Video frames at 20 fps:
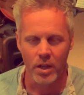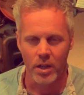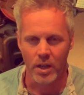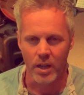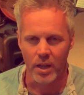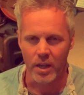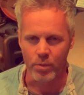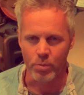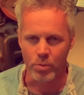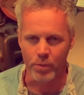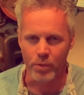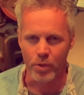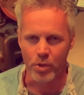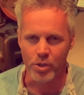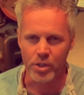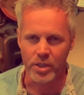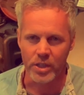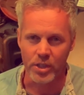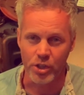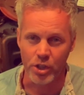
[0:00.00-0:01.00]
and
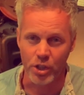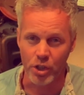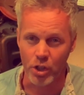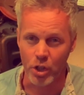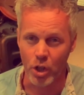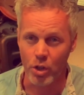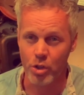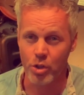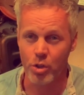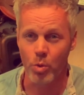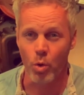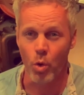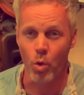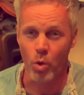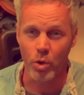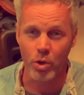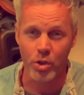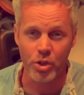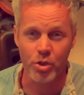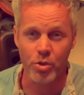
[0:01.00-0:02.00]
reversing it. You can also
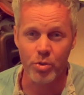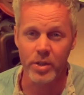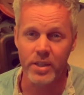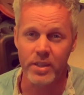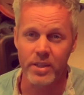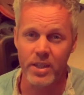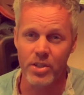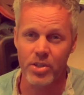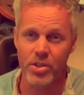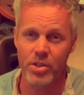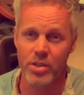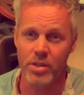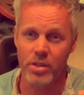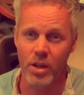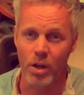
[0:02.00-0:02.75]
orchestrate this